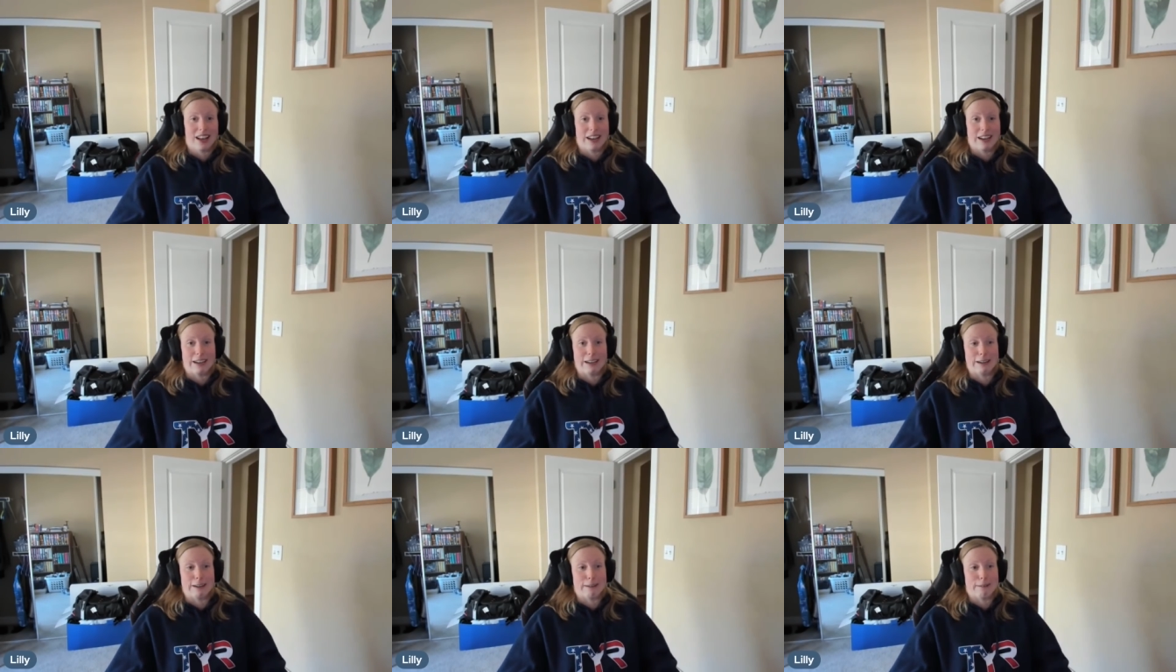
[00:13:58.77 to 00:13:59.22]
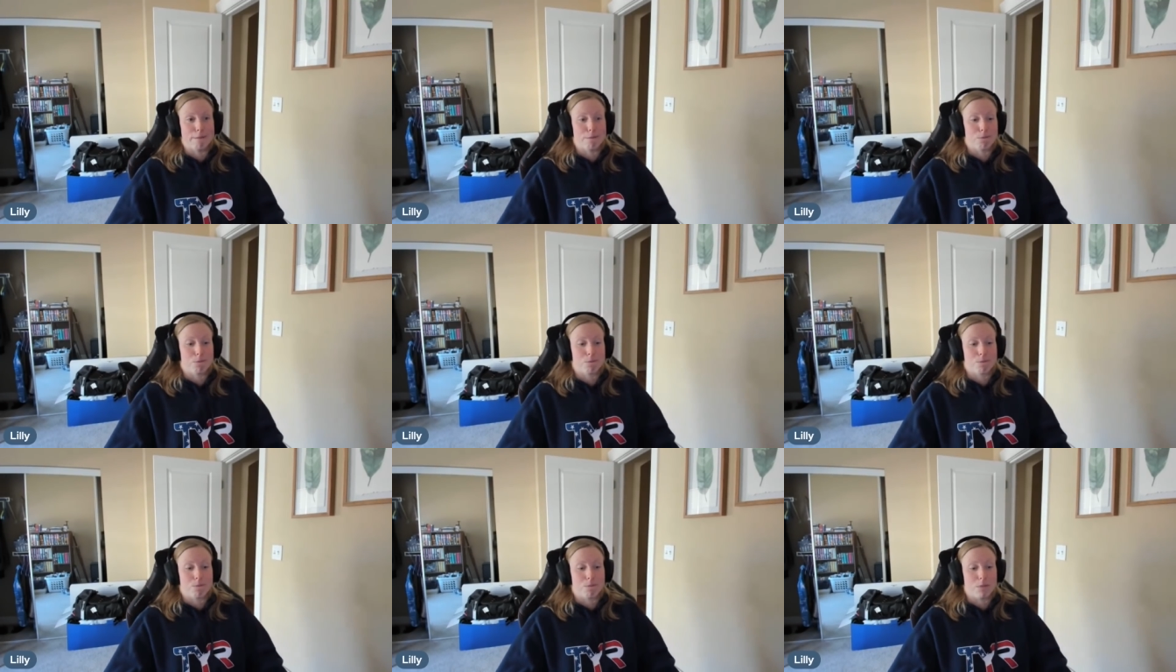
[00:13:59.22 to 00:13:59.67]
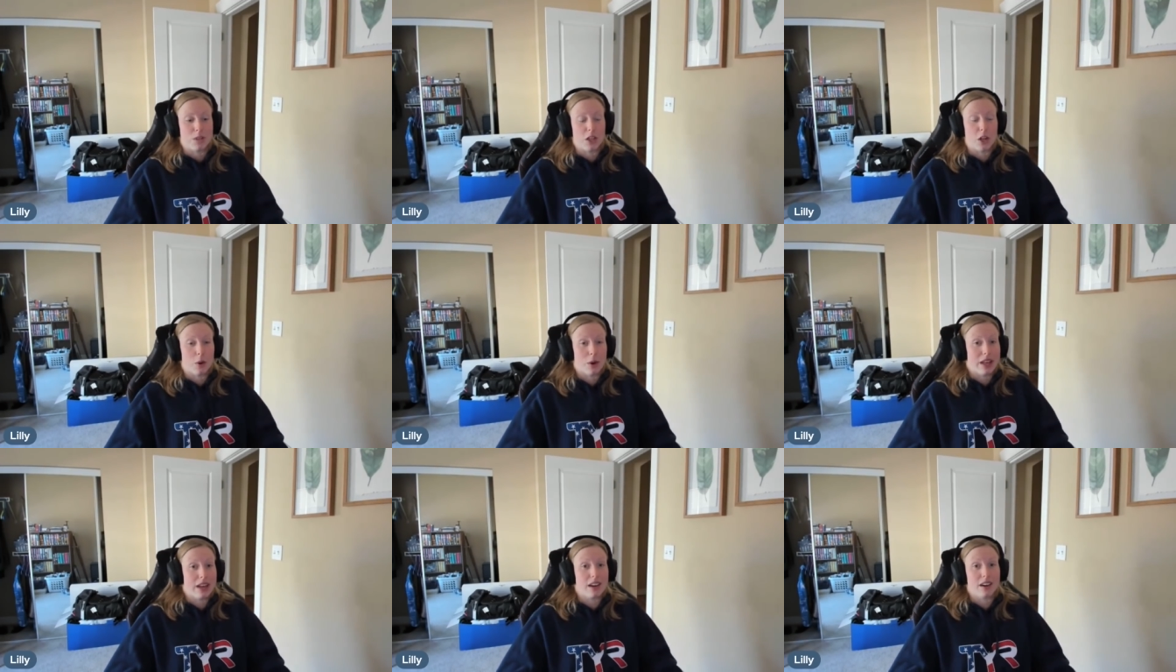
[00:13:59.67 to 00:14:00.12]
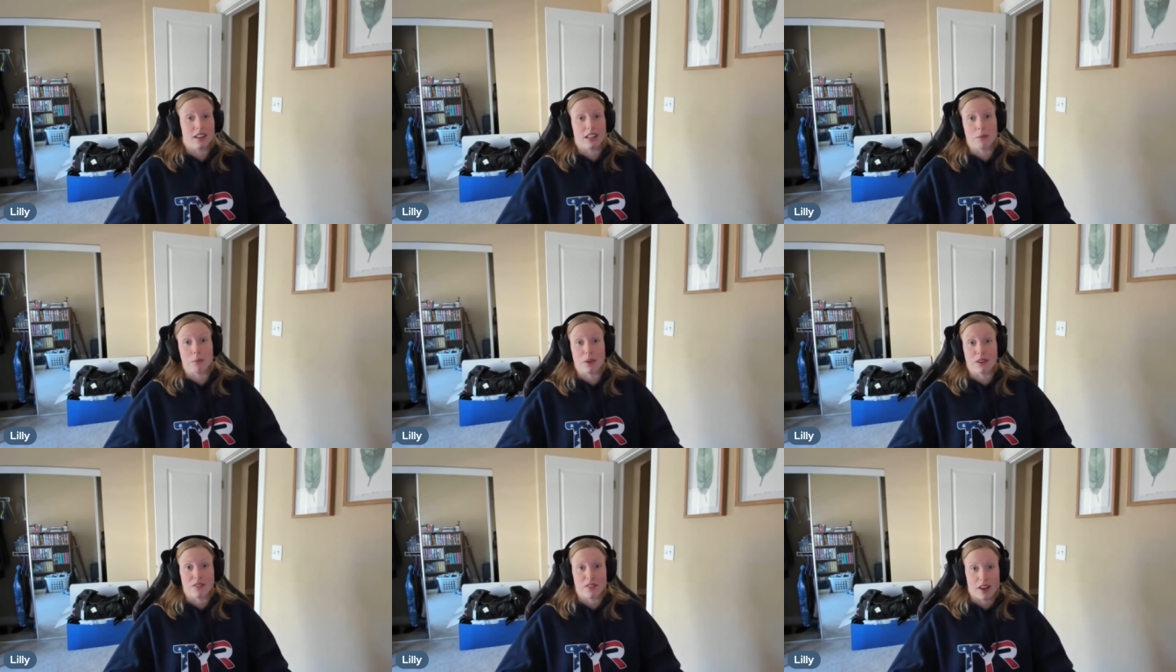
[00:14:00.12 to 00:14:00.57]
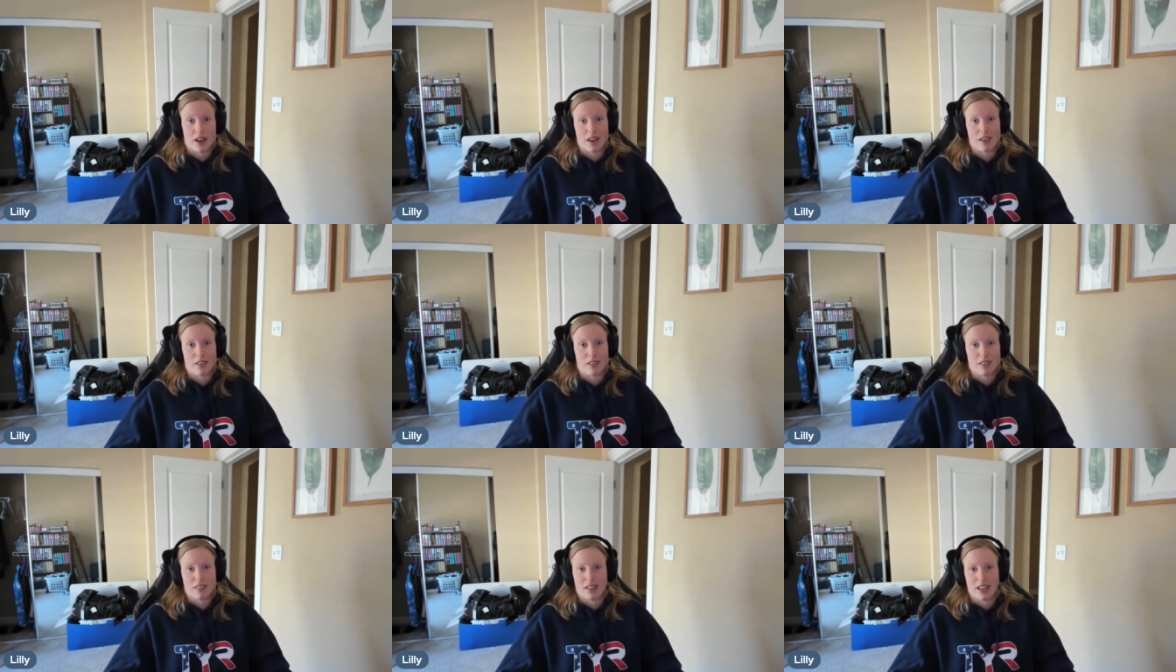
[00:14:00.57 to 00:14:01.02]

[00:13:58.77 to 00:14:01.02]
Um, you know, in an Olympic final,